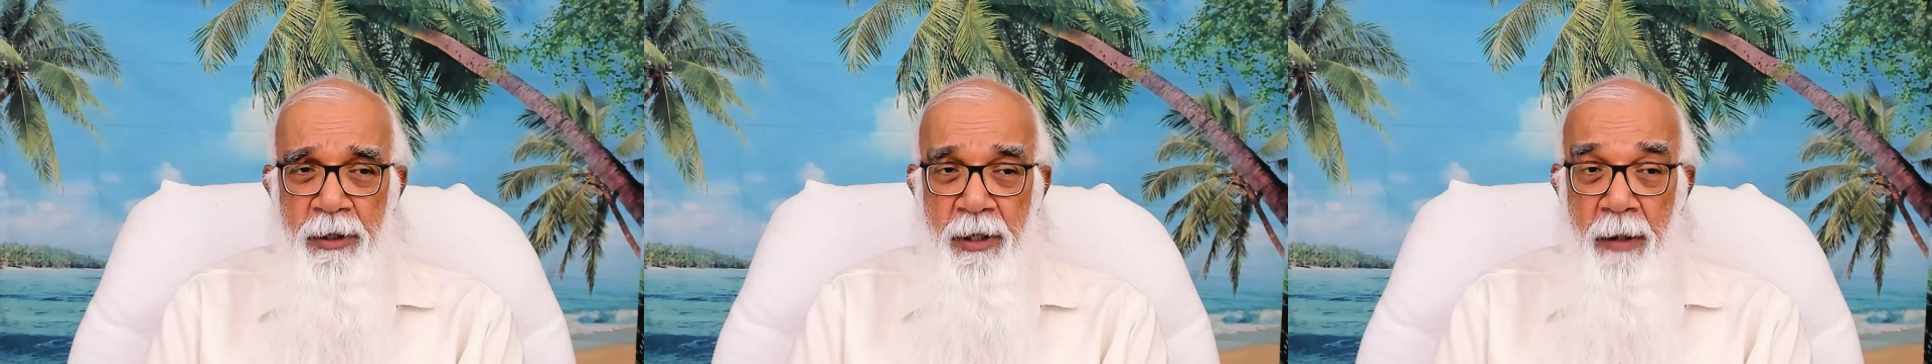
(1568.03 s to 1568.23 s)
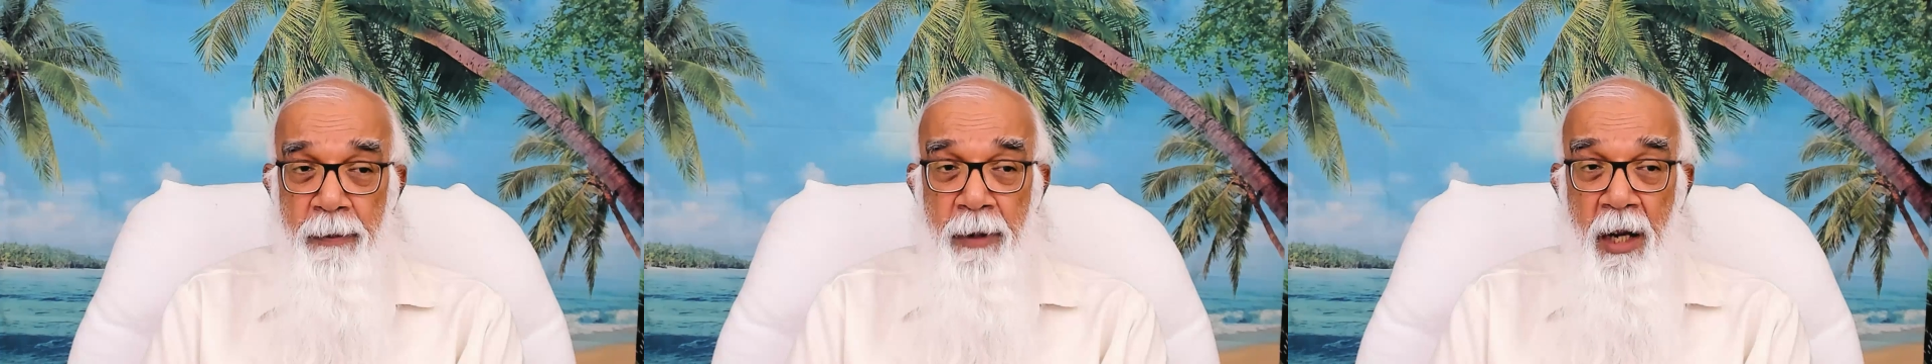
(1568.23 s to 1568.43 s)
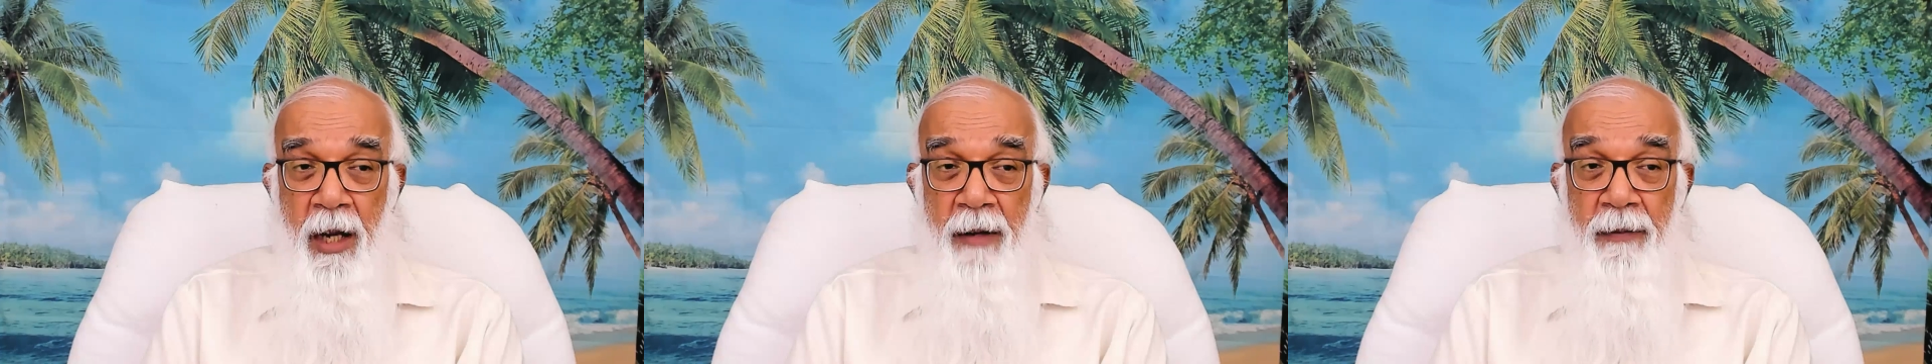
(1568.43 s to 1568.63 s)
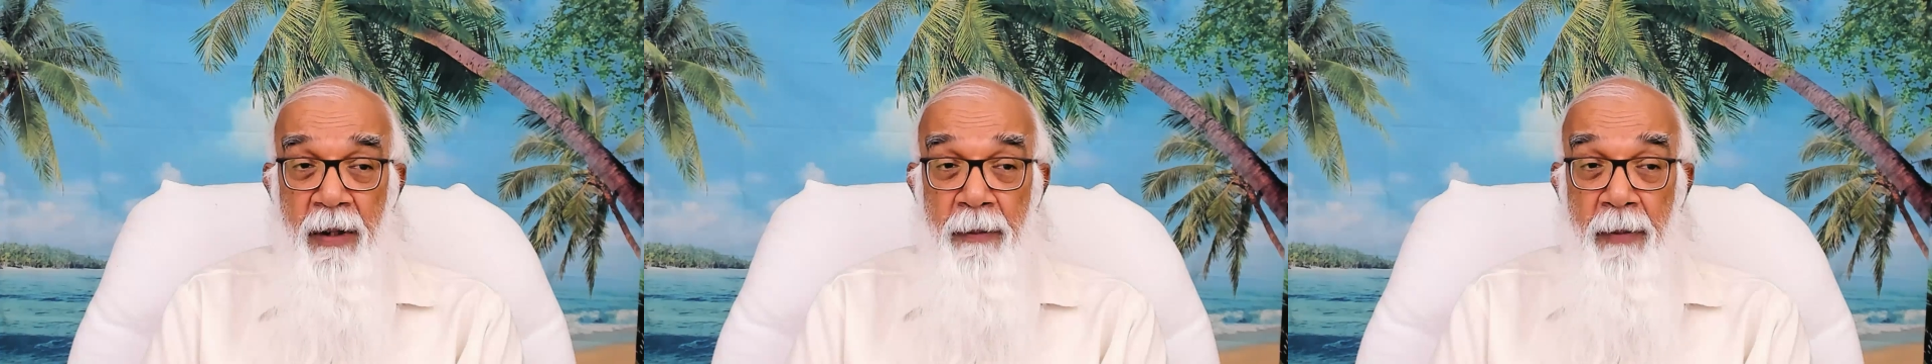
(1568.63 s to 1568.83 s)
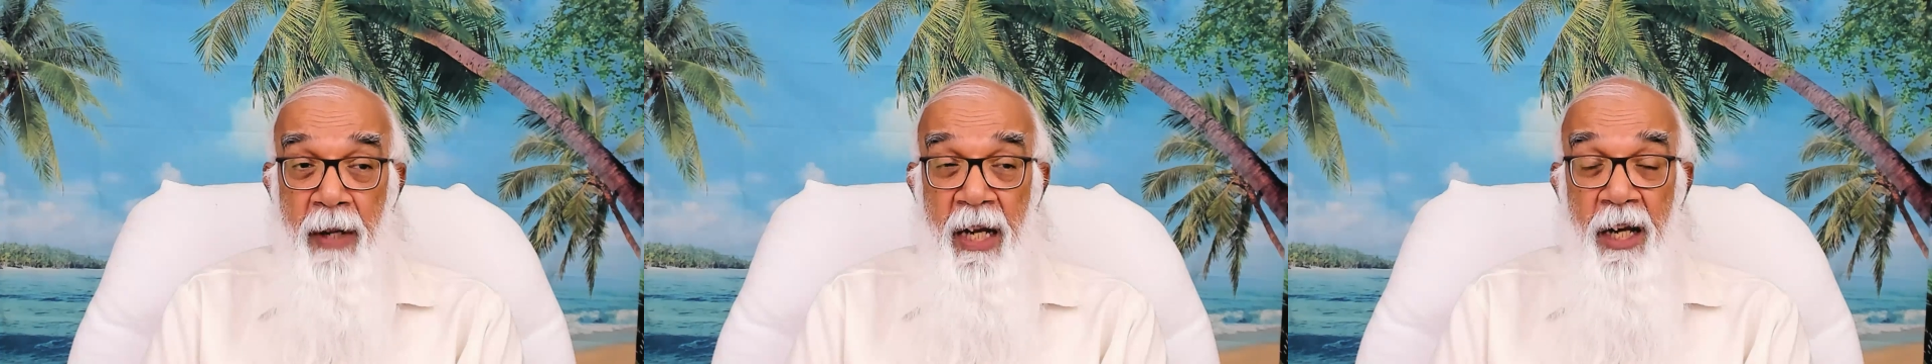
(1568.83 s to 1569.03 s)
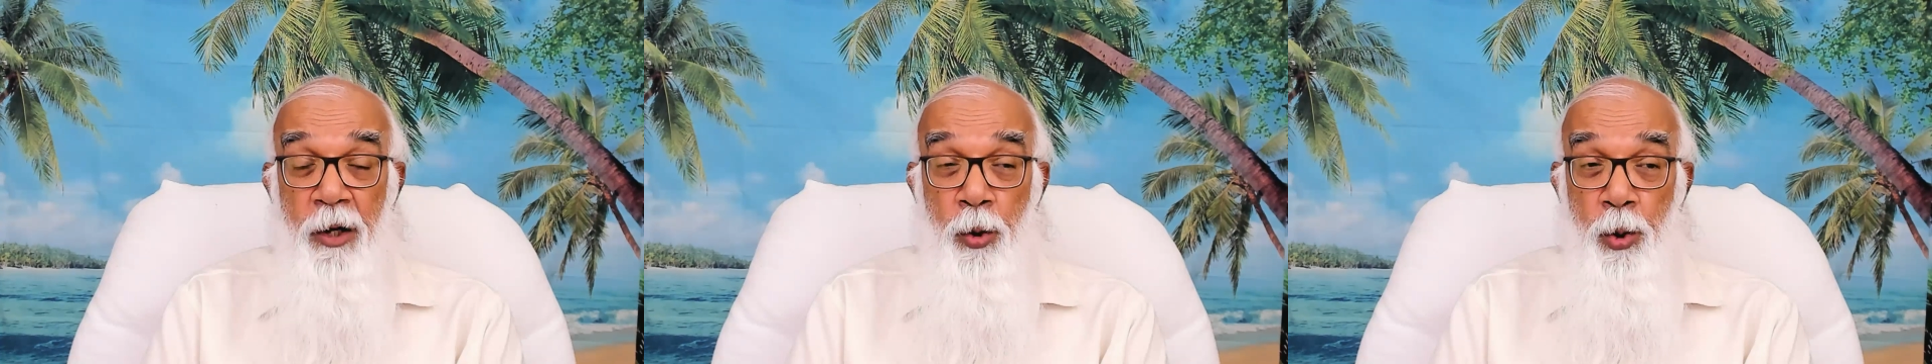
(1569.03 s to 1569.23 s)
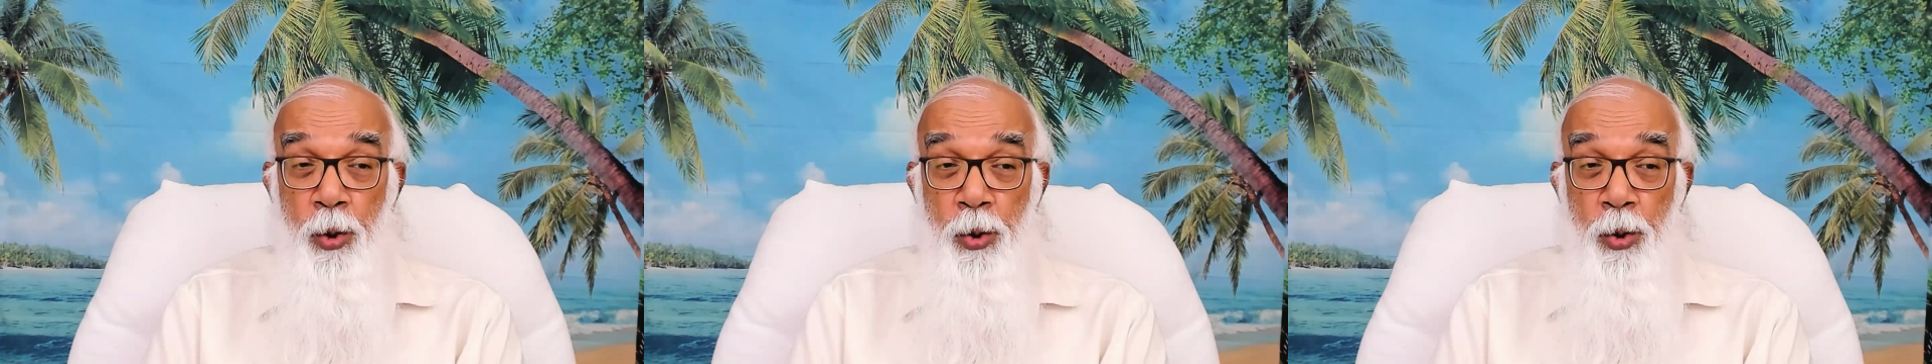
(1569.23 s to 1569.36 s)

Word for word: Sometimes we may go